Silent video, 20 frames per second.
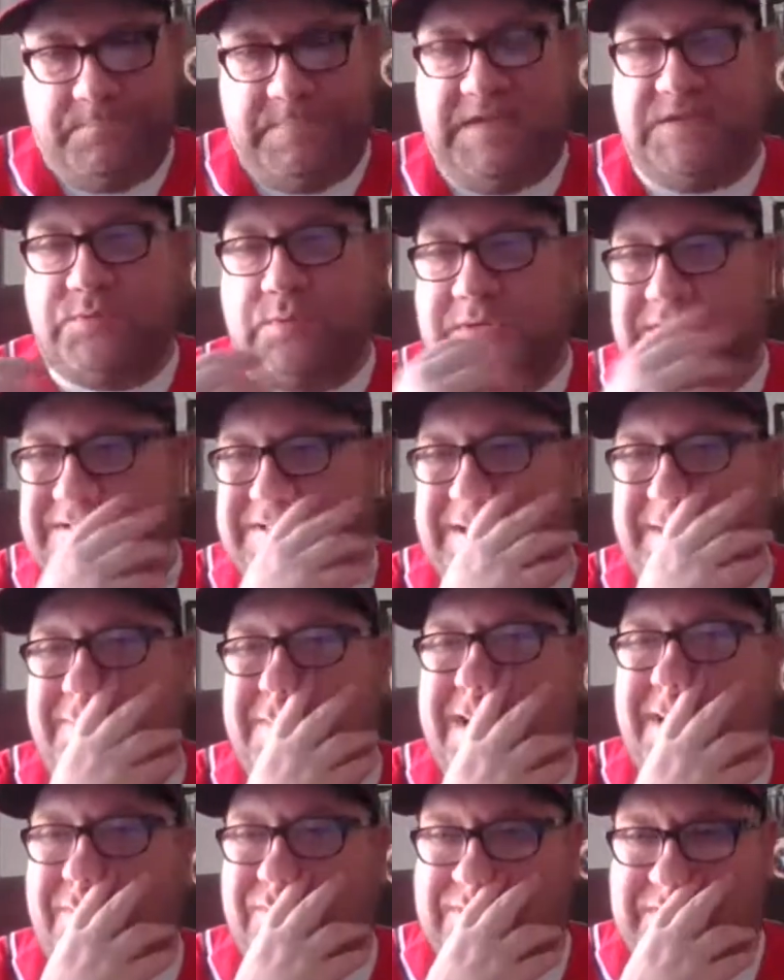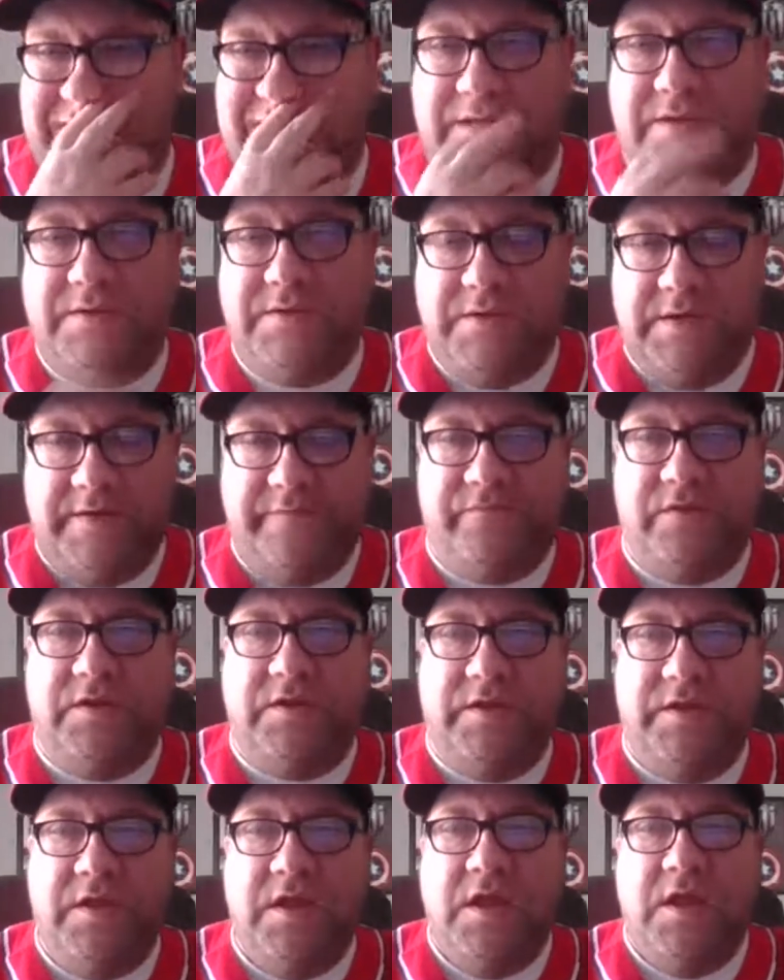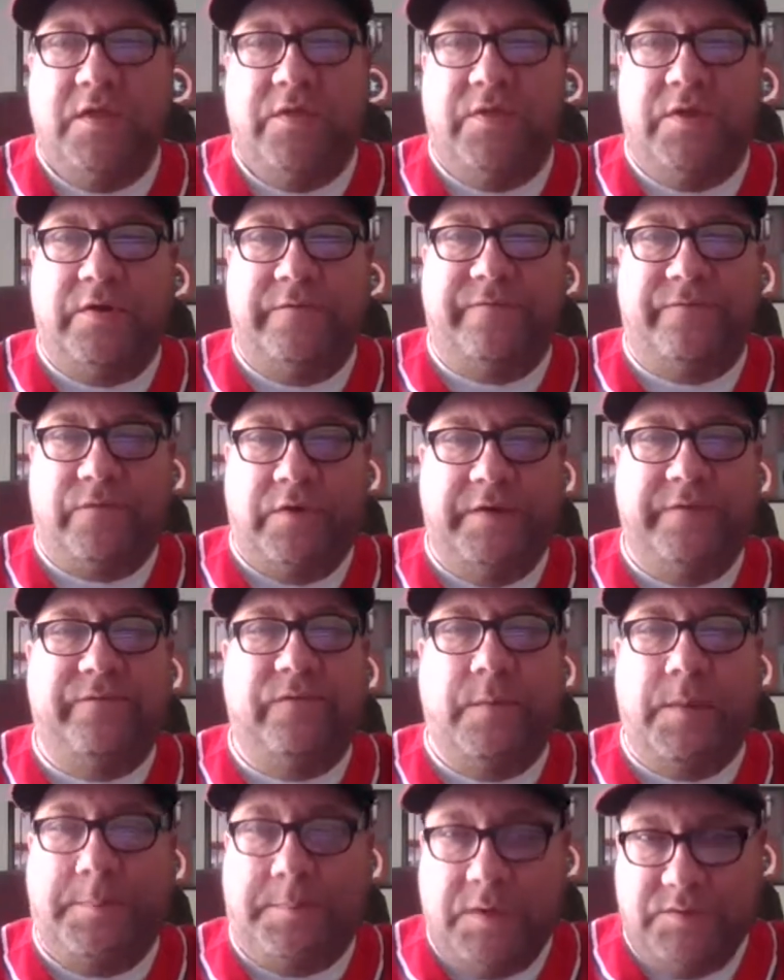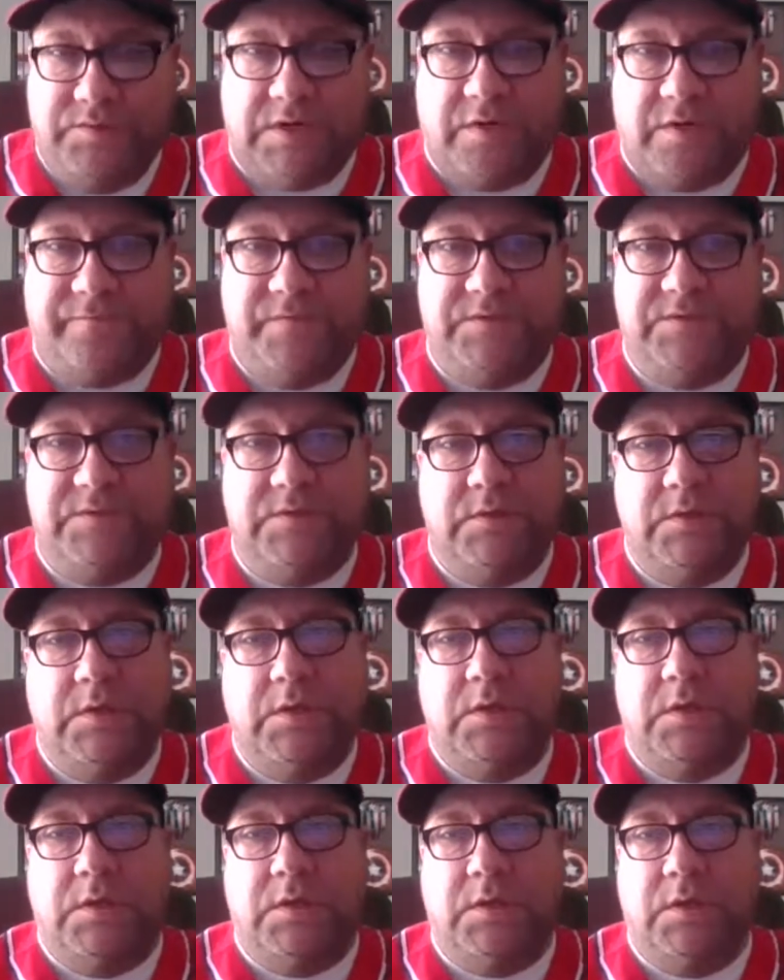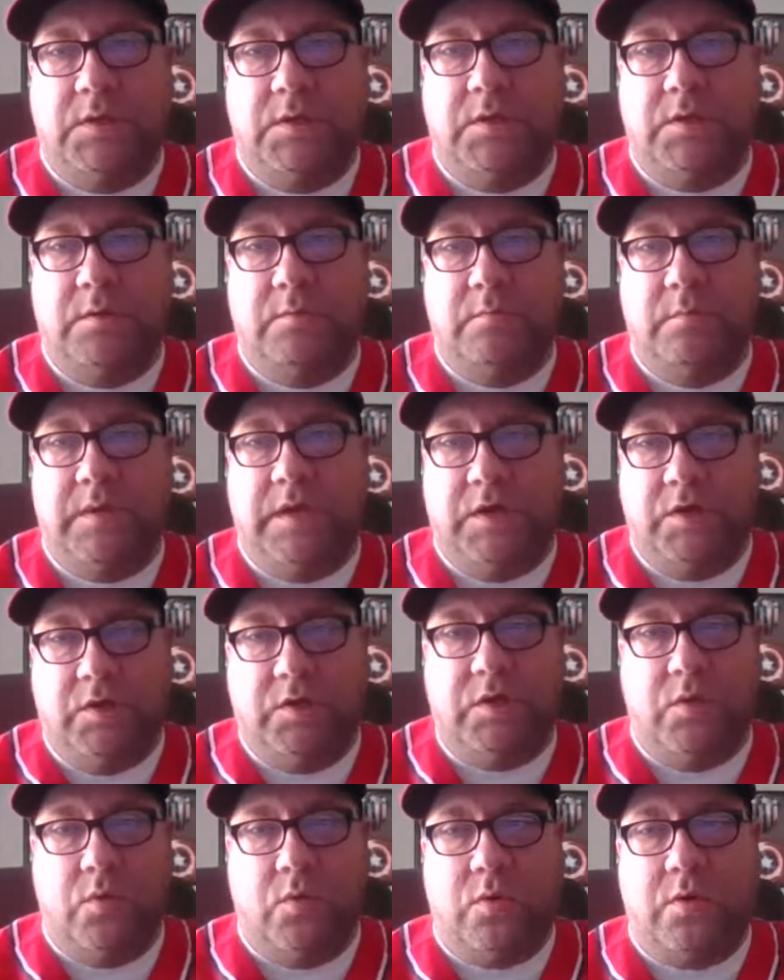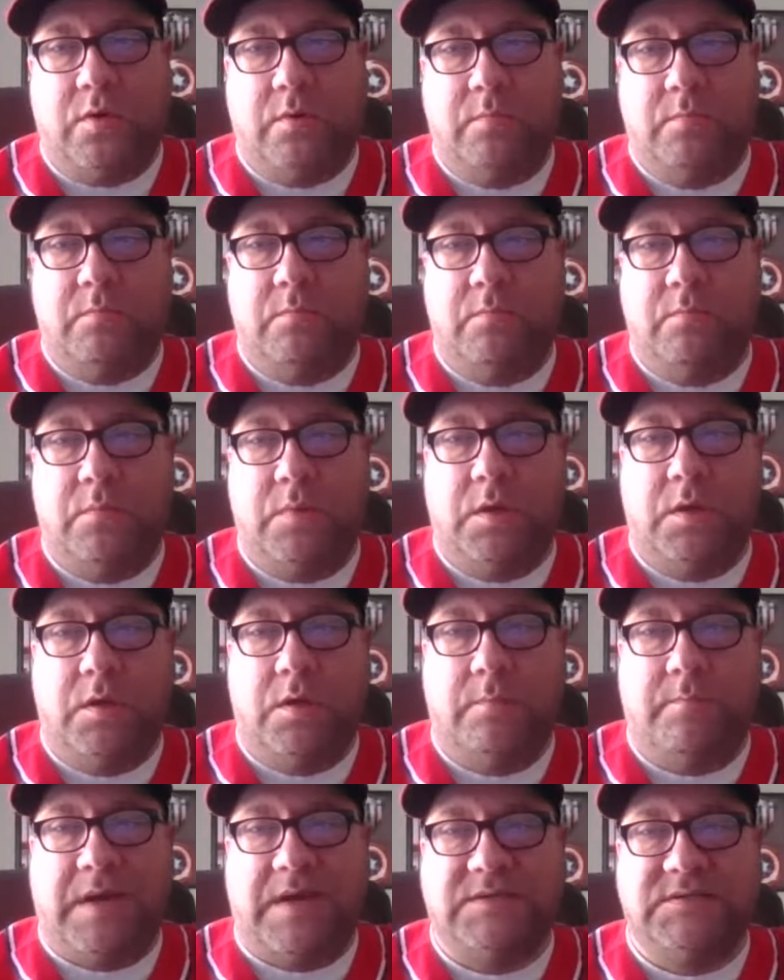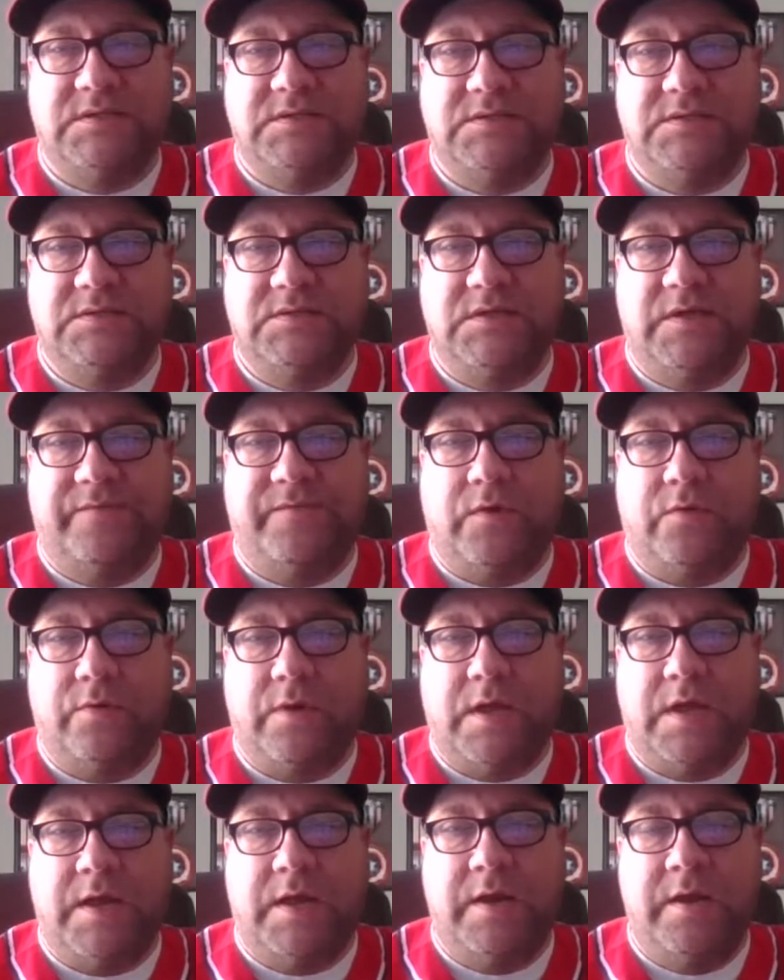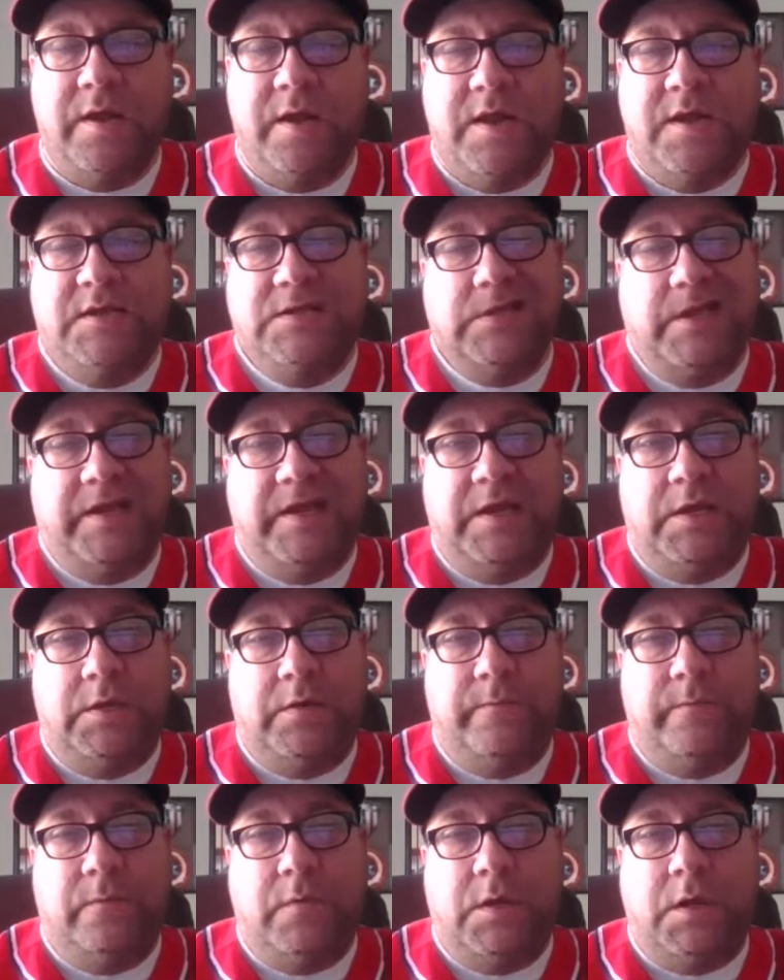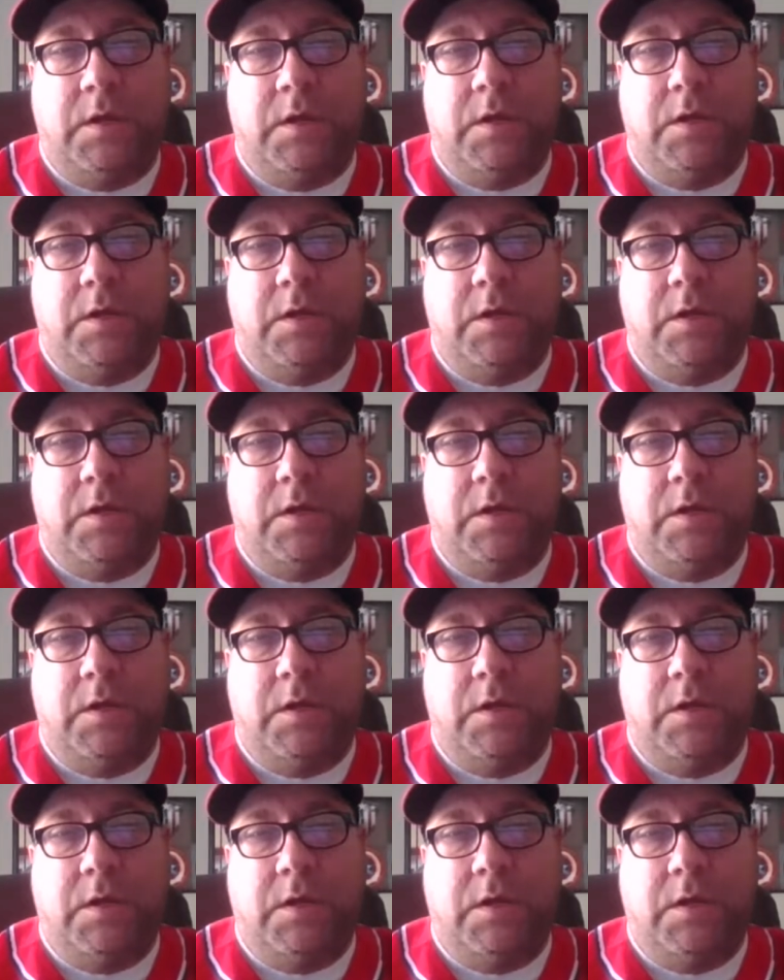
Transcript: that's why I said baubles. Yeah, definitely, they're free from the post office, and you can order them boxes and stuff online. And